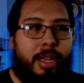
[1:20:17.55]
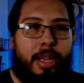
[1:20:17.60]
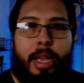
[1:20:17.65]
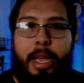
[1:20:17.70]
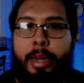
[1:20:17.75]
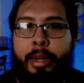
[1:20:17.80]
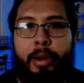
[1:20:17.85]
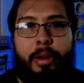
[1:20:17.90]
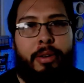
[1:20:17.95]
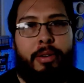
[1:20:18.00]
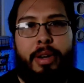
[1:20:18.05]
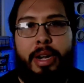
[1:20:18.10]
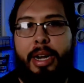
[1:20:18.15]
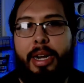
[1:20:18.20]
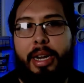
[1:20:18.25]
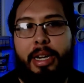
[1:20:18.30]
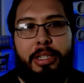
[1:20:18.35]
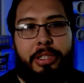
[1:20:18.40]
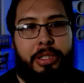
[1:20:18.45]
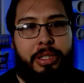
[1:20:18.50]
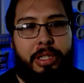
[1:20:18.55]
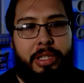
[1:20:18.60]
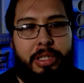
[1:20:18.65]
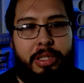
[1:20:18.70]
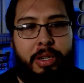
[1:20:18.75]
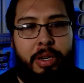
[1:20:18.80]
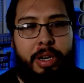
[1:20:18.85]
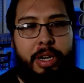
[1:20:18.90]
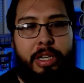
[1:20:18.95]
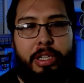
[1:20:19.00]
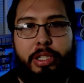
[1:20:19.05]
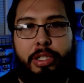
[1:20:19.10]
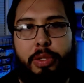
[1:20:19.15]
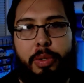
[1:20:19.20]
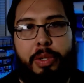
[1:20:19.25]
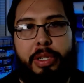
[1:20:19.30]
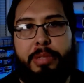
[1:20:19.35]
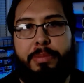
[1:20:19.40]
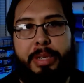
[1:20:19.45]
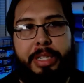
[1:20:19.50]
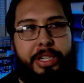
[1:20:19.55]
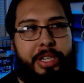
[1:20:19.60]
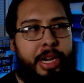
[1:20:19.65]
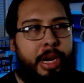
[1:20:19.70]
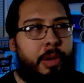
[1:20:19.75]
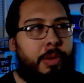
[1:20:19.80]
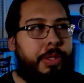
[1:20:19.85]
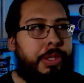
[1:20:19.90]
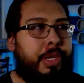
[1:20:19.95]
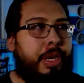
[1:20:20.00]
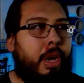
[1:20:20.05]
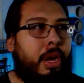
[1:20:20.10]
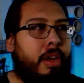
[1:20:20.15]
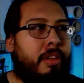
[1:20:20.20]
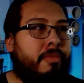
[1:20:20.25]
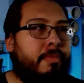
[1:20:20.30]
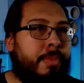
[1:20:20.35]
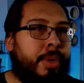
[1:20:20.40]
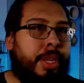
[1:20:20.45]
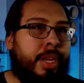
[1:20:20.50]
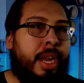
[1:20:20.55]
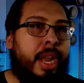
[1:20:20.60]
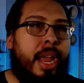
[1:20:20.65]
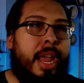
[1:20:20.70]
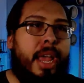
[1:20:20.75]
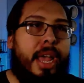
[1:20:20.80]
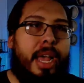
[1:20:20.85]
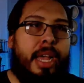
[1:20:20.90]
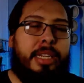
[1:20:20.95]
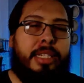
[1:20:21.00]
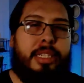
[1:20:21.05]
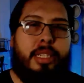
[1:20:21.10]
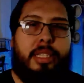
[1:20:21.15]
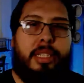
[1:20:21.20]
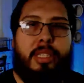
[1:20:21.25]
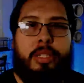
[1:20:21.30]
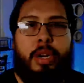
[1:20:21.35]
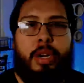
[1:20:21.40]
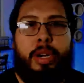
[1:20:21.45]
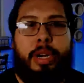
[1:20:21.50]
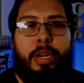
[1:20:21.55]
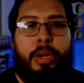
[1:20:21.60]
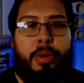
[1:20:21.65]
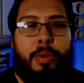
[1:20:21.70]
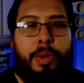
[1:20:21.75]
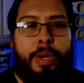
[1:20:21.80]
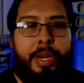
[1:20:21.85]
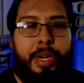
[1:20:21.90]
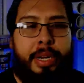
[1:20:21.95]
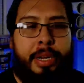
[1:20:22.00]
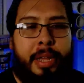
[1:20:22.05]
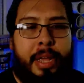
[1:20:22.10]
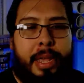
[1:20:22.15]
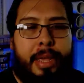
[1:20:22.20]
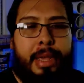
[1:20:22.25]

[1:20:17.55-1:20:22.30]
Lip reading: I know, right? I should have started as soon as my channel took off, but I just started doing it.